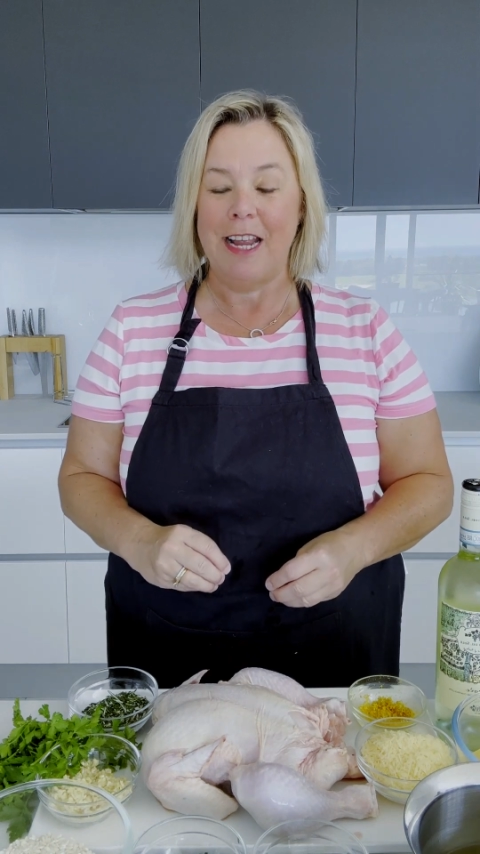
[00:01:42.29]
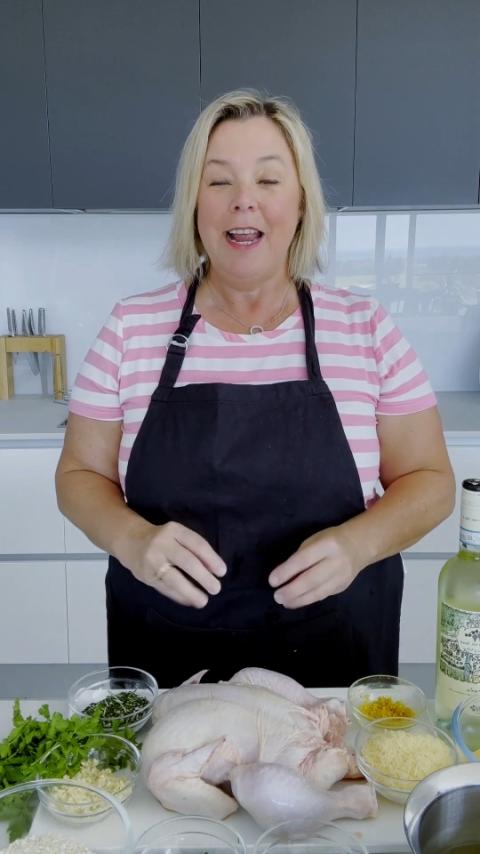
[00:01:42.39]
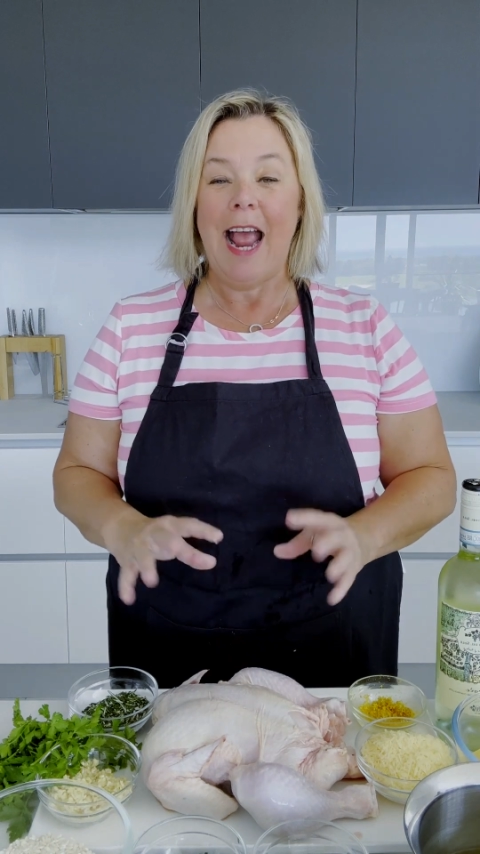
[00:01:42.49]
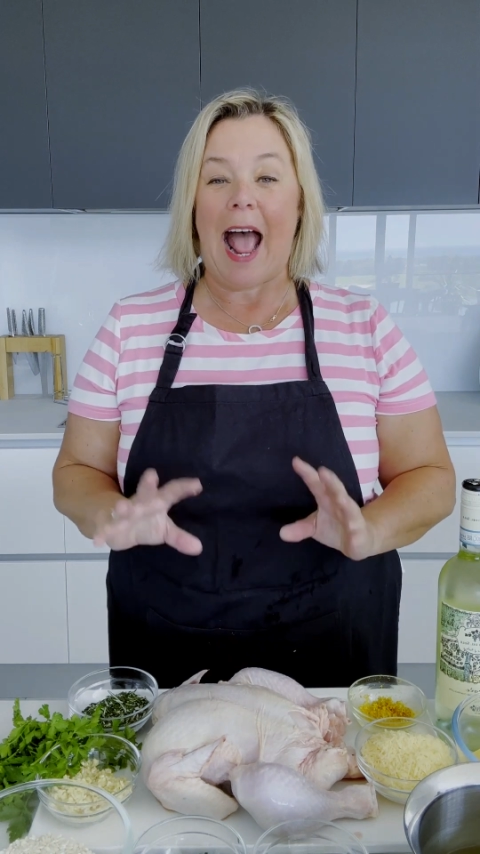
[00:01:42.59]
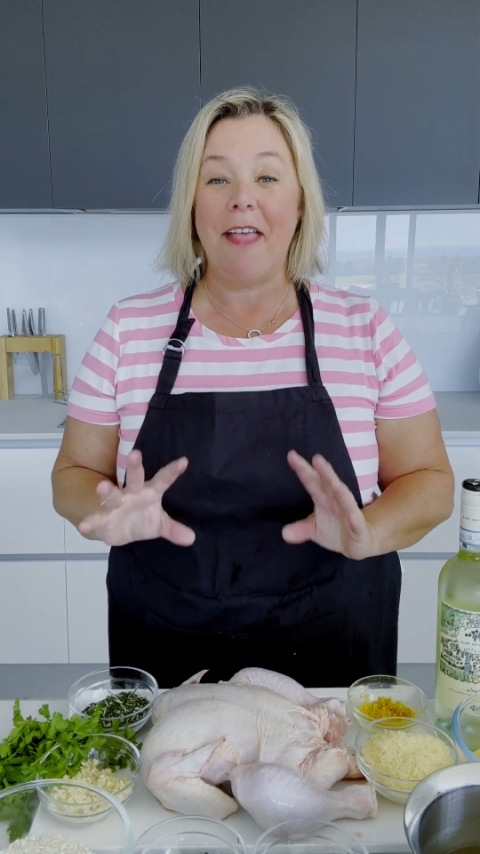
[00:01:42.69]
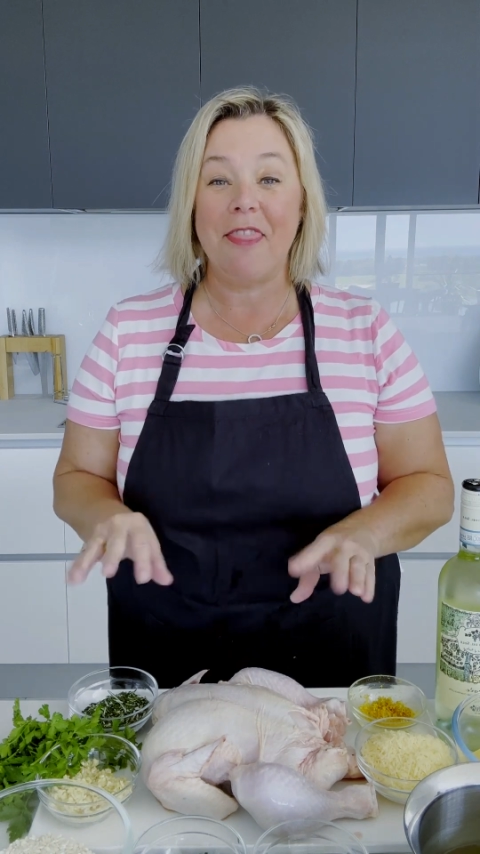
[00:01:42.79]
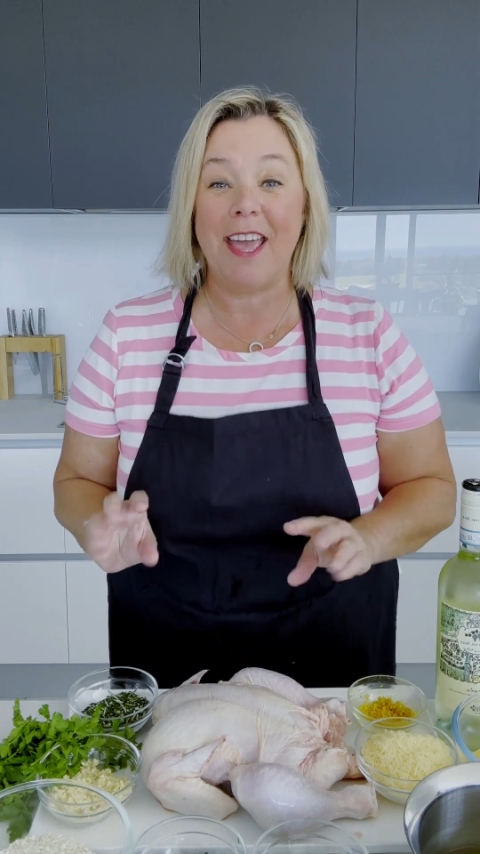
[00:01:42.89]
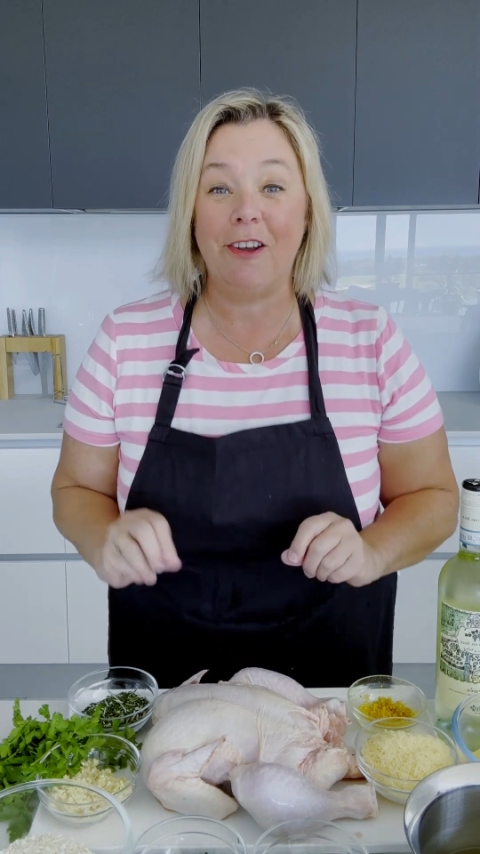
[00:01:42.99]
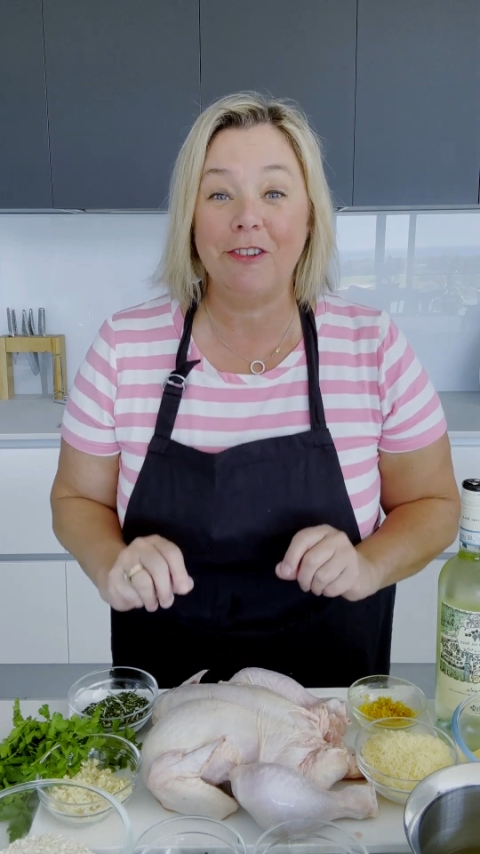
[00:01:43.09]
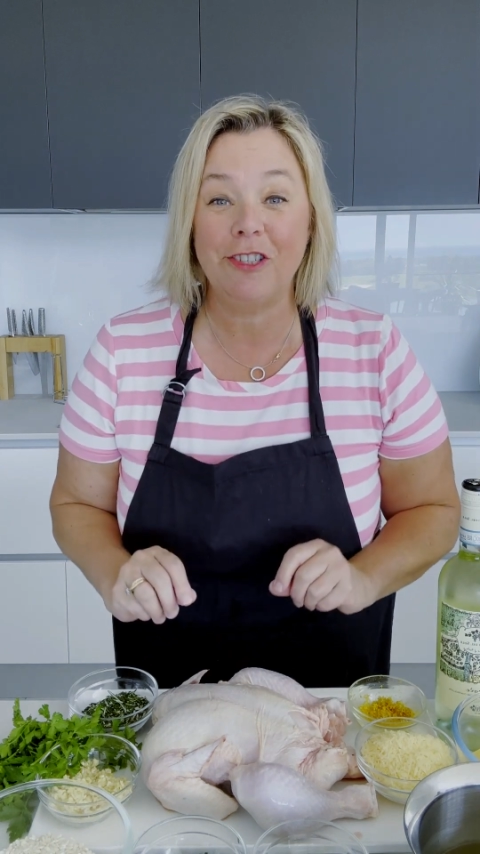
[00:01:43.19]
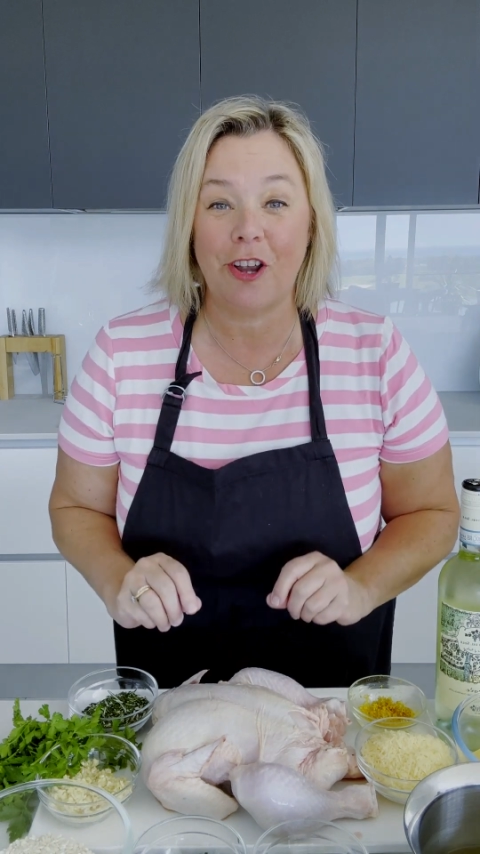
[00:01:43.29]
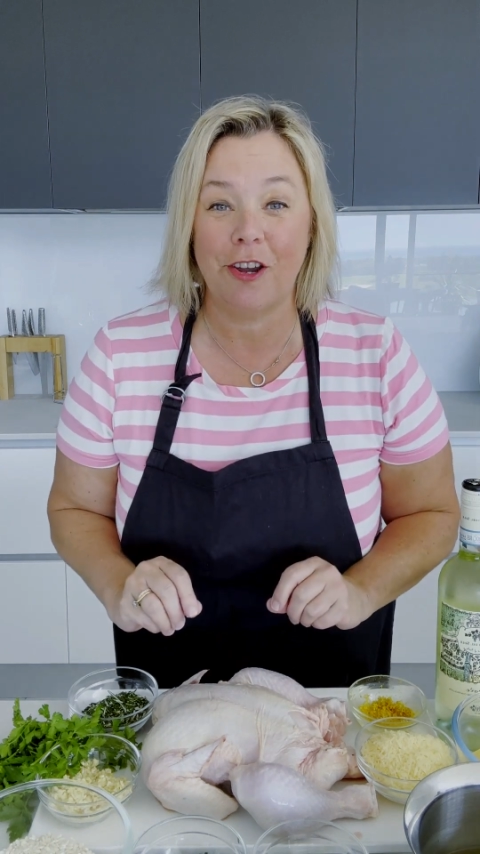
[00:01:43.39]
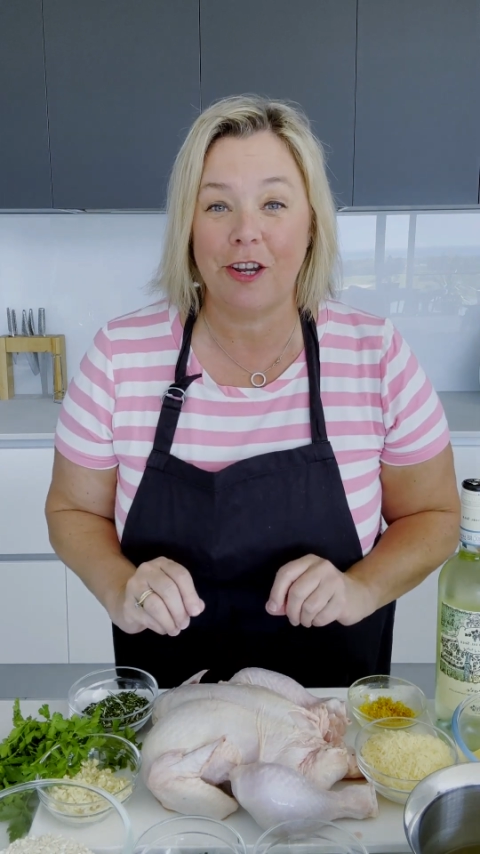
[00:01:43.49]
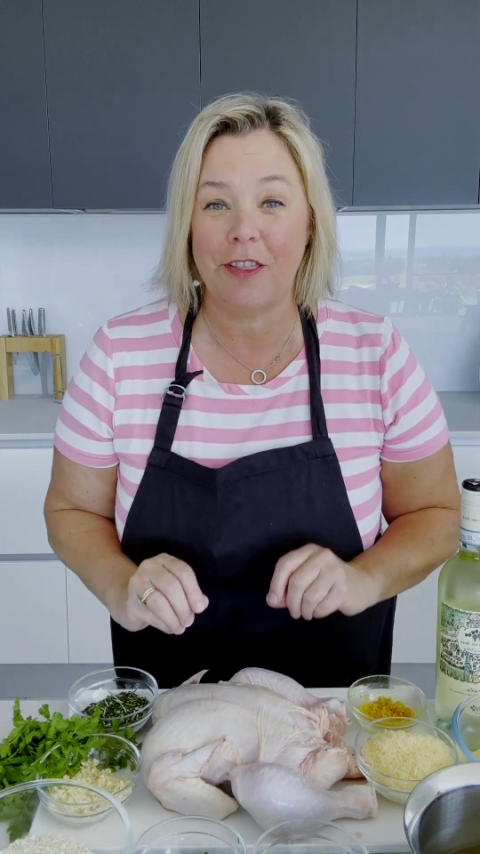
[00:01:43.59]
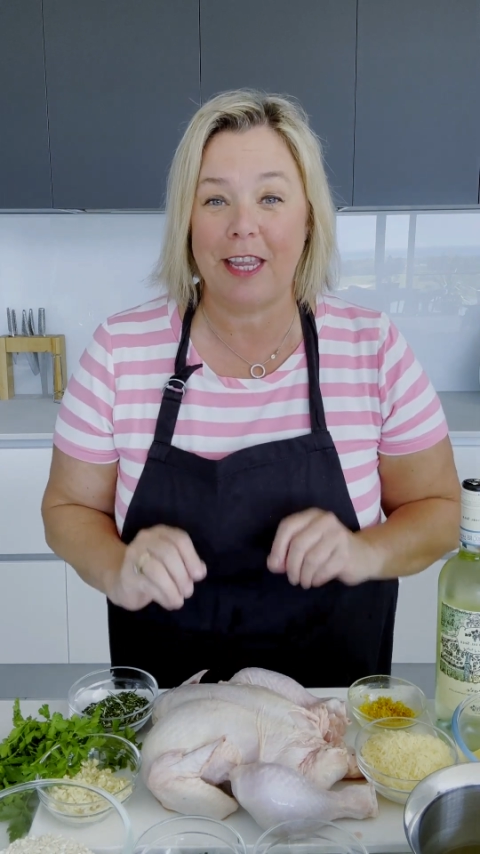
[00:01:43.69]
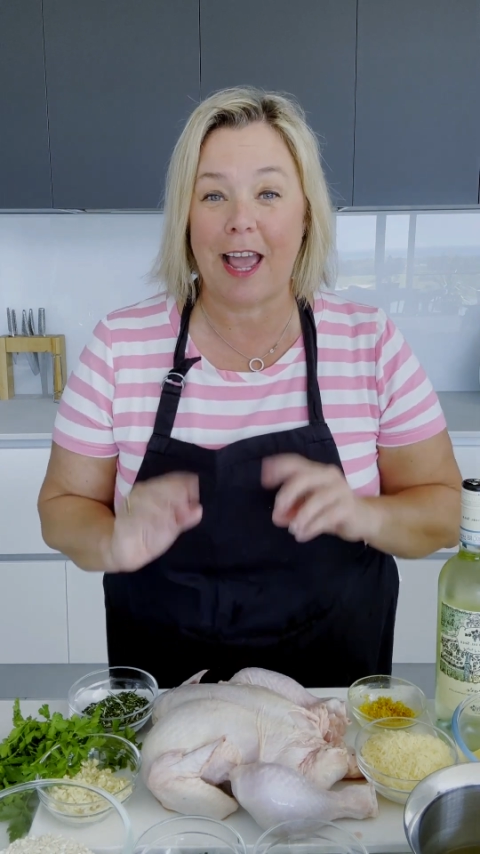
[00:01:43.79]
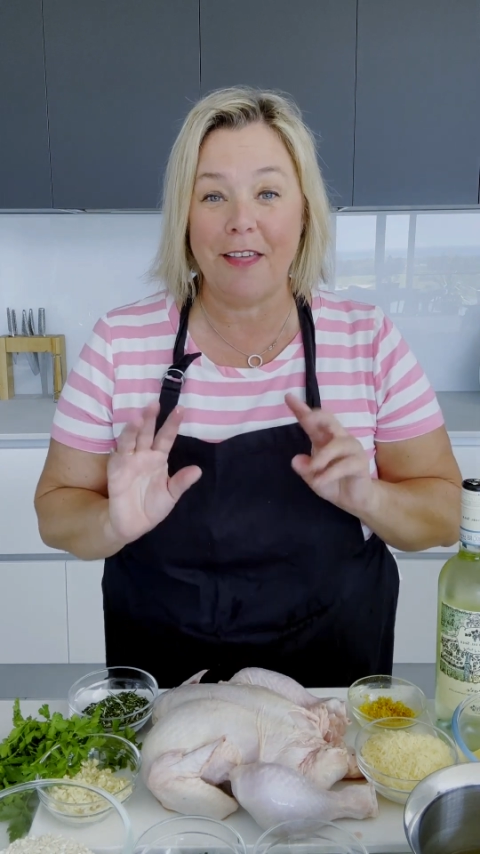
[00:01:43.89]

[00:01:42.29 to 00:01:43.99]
and then I'll show you the other